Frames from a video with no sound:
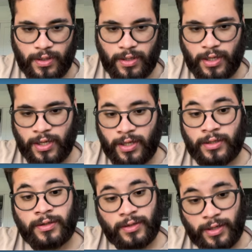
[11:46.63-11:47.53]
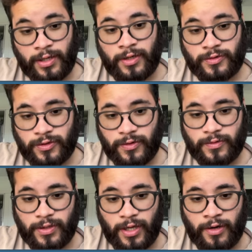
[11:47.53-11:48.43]
And it will show
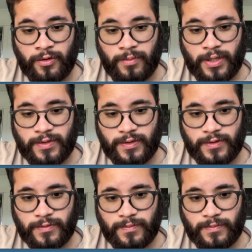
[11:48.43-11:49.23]
the error message.